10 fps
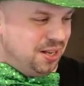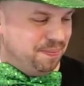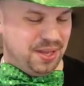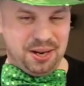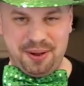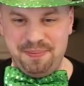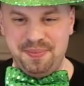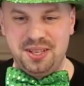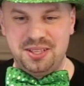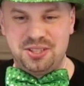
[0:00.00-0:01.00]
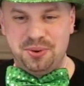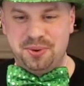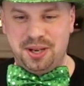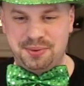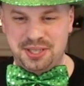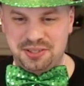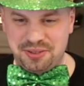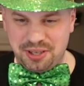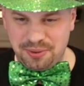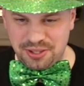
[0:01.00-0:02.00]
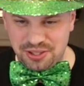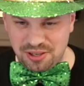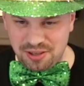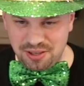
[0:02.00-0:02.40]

Anyway, so I was answering a question.